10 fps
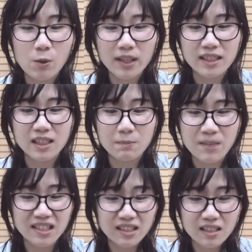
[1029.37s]
quite
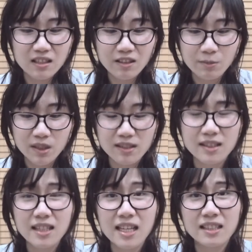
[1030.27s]
expensive
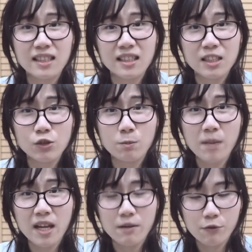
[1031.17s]
because I still need to
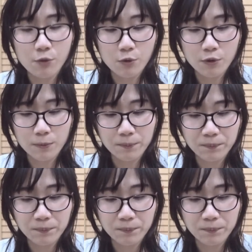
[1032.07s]
pay for